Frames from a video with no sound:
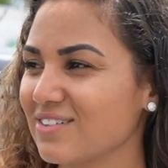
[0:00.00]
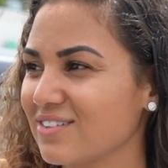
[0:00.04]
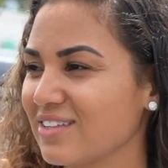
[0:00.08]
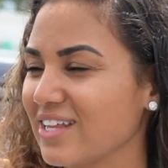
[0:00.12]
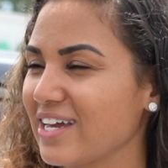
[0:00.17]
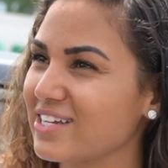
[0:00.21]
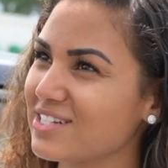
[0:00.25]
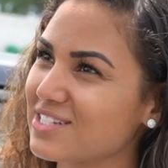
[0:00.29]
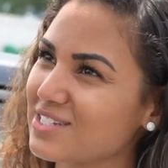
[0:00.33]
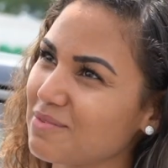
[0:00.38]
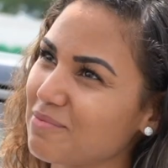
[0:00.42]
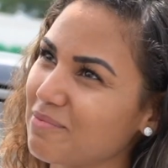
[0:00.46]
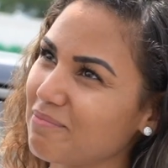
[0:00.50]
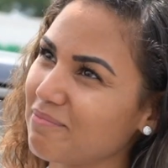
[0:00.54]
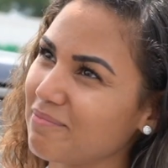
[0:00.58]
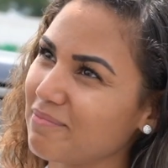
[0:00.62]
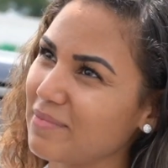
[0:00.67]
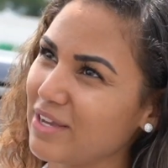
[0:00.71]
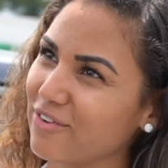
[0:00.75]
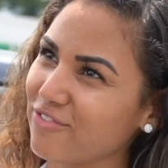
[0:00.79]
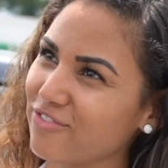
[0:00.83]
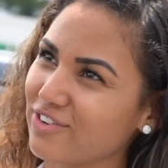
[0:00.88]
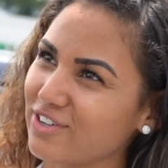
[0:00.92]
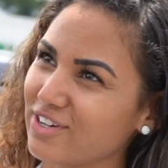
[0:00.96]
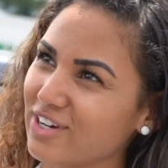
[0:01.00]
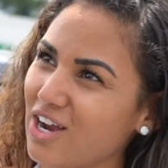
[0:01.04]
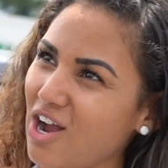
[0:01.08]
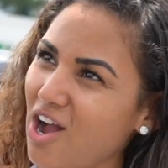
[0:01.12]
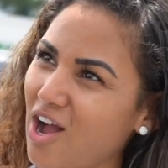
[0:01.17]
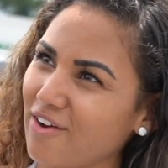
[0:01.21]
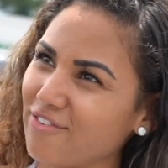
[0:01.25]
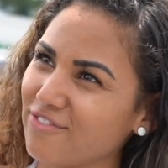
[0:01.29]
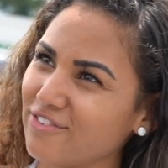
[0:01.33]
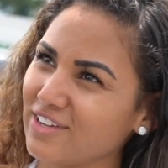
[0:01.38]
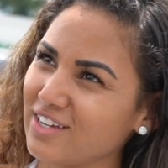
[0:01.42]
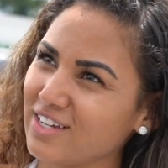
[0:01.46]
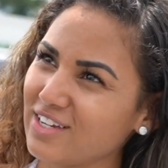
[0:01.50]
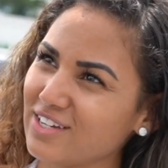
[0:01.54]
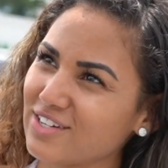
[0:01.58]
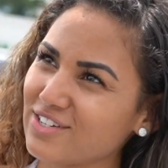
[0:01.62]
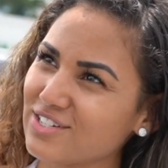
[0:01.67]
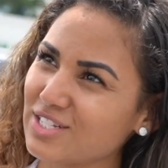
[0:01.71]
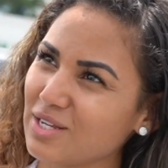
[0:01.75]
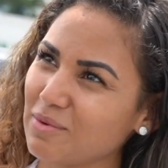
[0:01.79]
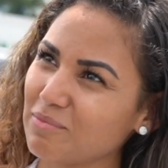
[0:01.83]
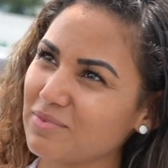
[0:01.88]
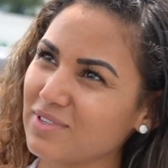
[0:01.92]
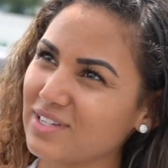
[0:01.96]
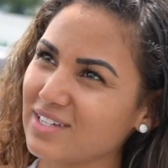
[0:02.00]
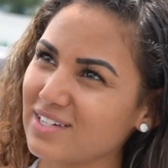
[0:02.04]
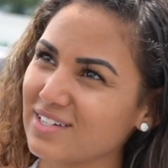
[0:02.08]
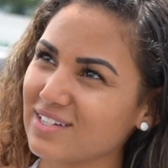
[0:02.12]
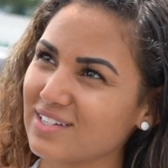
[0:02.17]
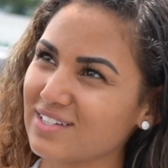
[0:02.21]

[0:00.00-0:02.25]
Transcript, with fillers: like to meet for coffee or something?